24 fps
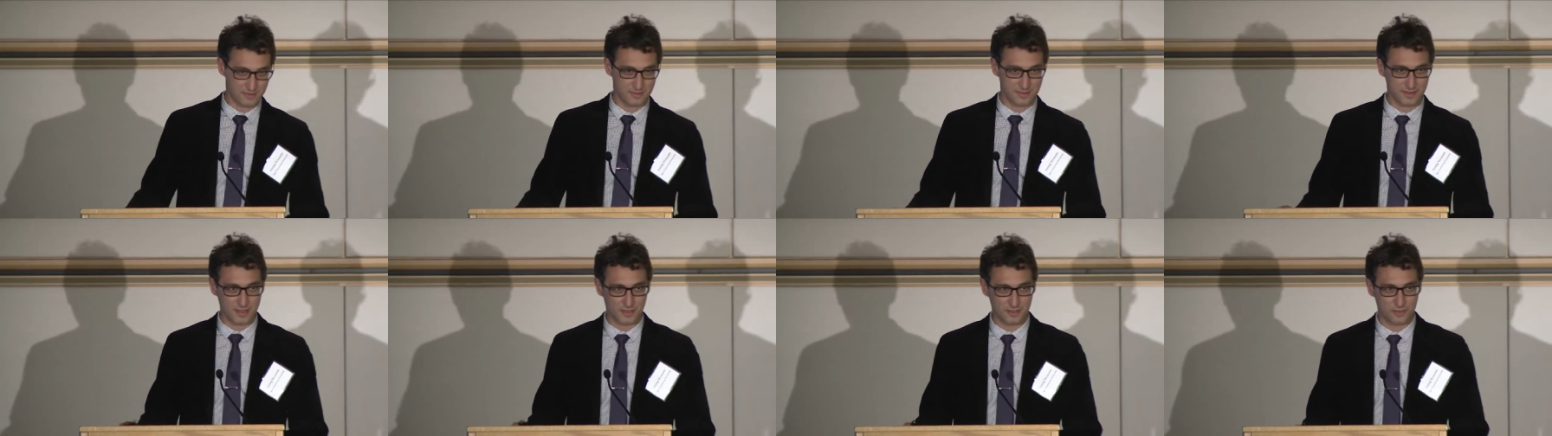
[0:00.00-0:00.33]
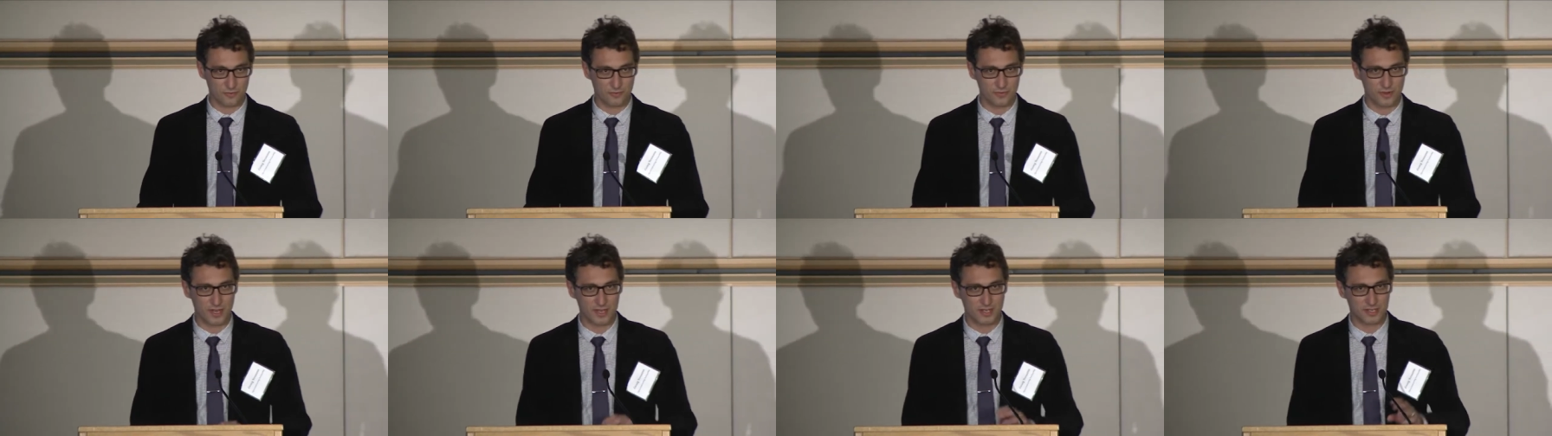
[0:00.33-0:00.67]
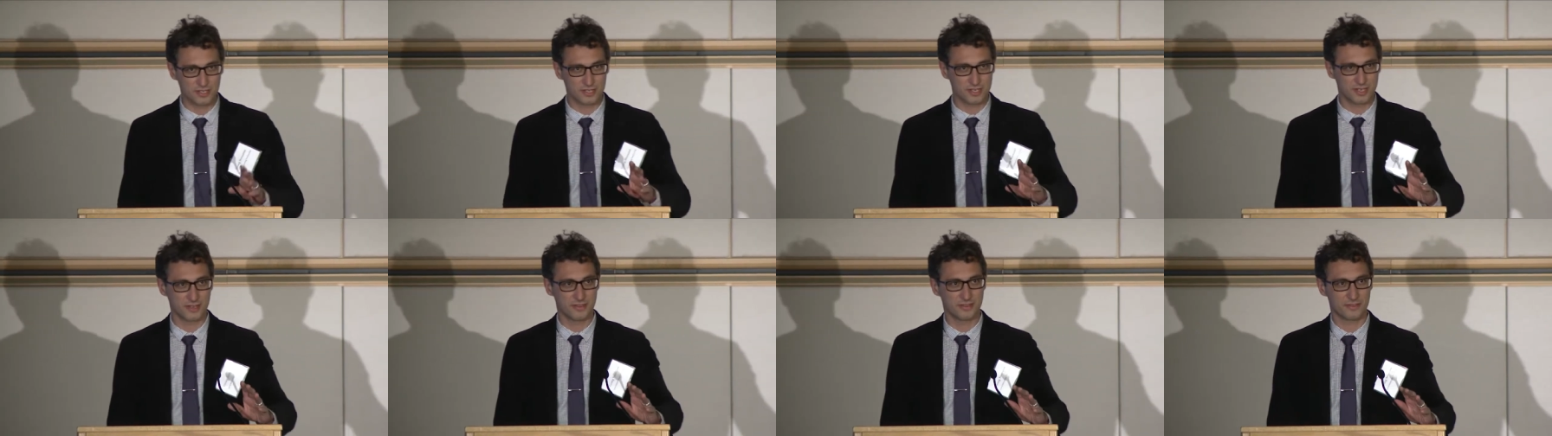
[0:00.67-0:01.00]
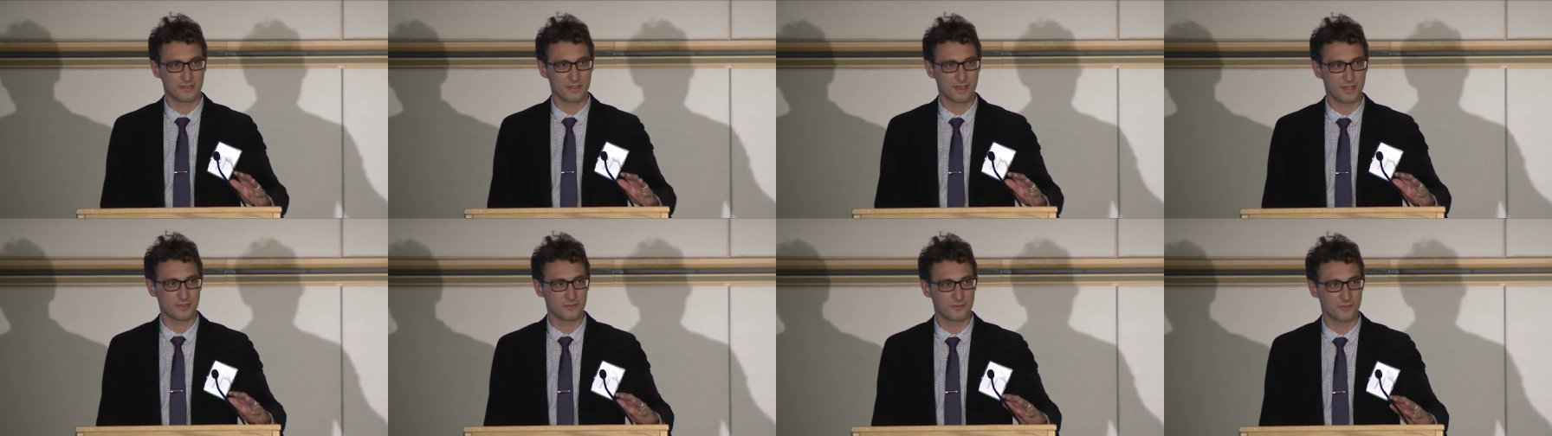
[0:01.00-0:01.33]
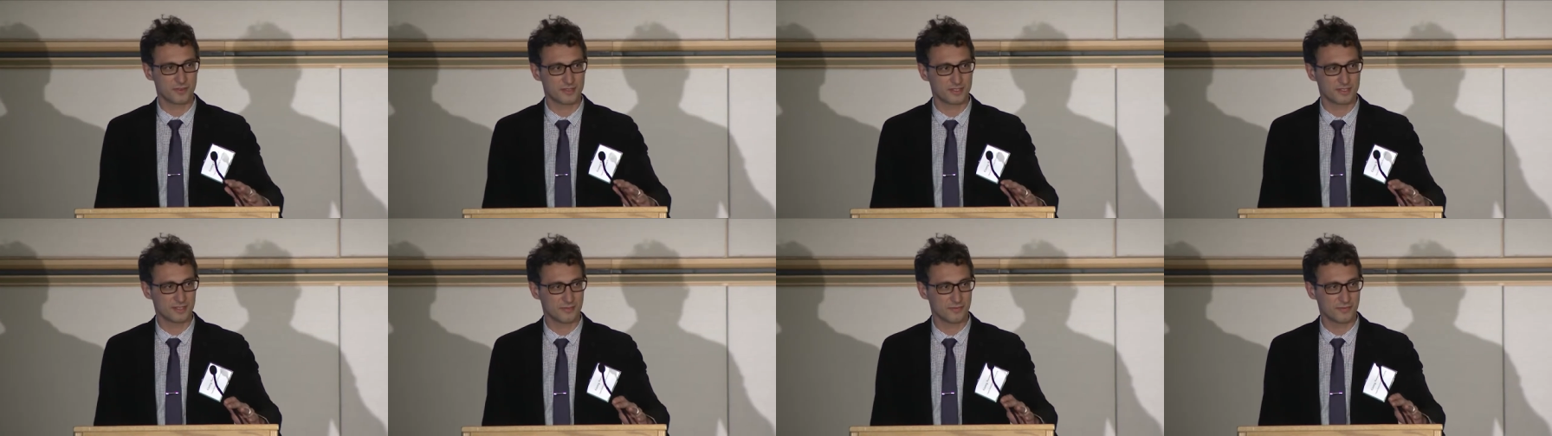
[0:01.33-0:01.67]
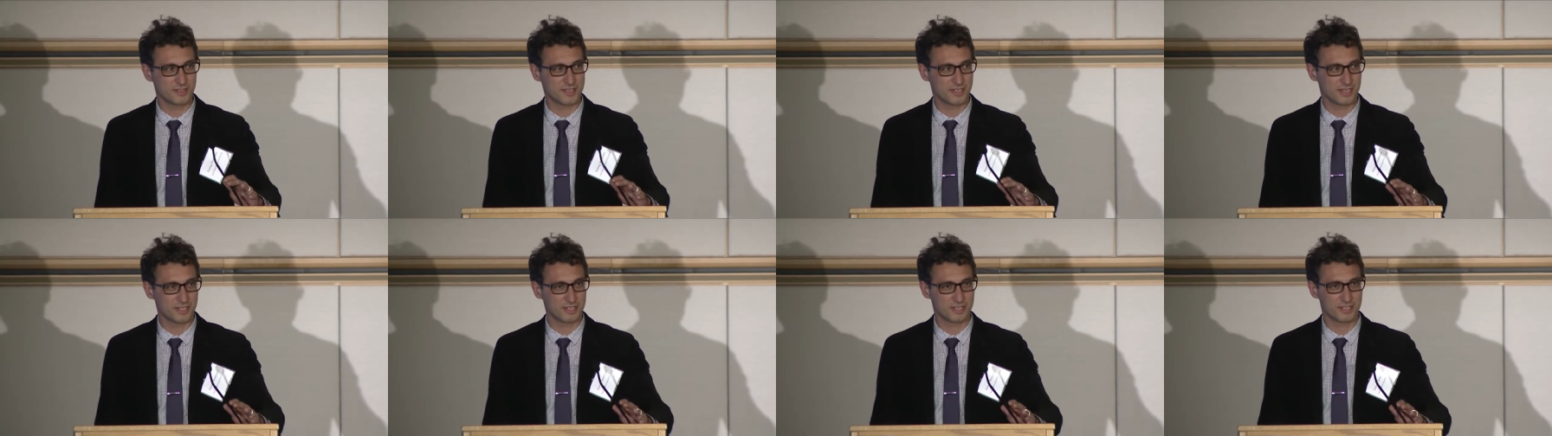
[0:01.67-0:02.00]
Thank you, Rush, and thanks for this
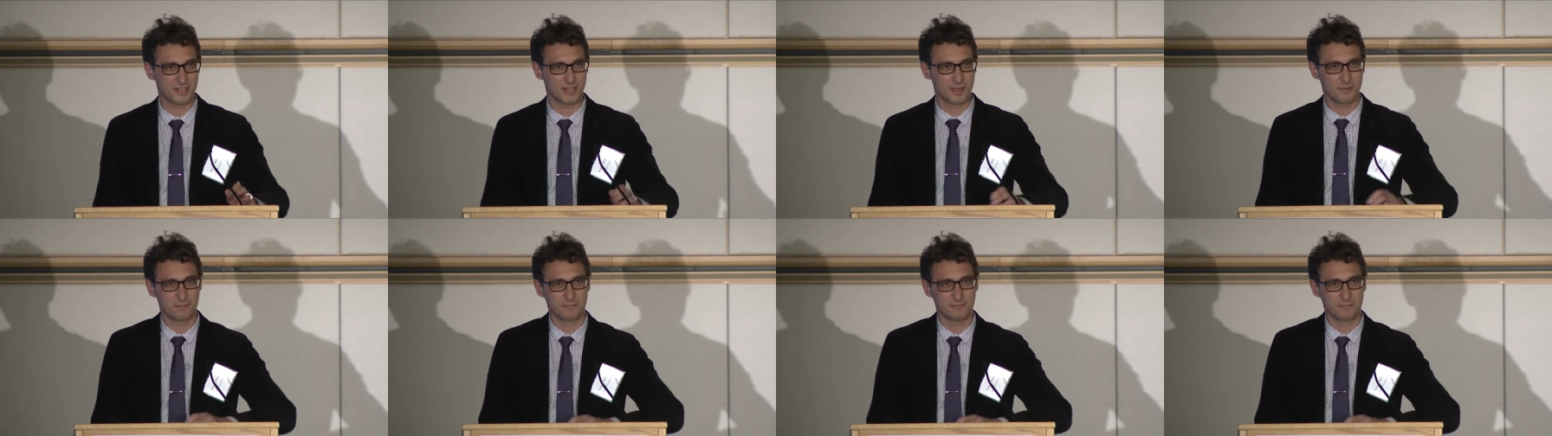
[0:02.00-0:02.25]
invitation.